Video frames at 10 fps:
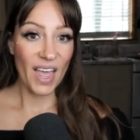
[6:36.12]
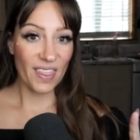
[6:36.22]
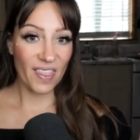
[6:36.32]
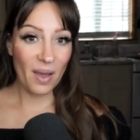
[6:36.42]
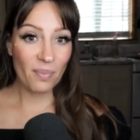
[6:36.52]

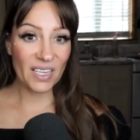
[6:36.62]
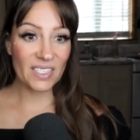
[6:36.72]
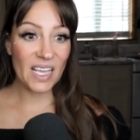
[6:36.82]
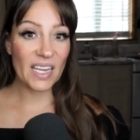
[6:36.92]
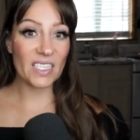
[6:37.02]
that
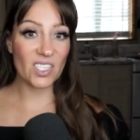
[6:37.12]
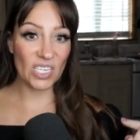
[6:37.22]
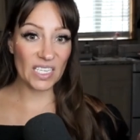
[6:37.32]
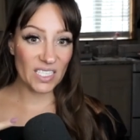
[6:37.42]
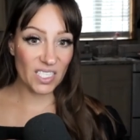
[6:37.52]
mindset is
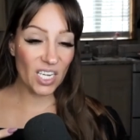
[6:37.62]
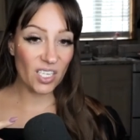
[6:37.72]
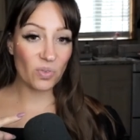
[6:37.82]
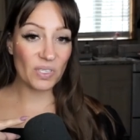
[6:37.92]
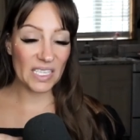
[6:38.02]
going to
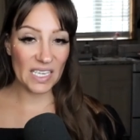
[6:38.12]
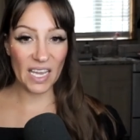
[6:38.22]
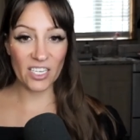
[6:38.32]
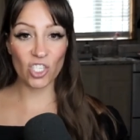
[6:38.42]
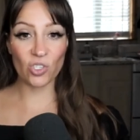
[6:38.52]
continuously
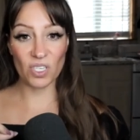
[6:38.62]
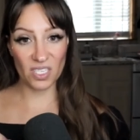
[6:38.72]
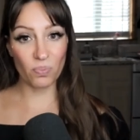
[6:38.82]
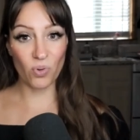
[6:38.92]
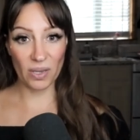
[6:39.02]
get you
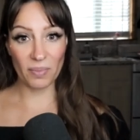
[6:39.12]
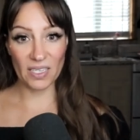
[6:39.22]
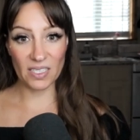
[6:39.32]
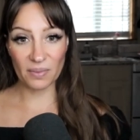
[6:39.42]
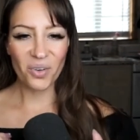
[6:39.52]
disappointment.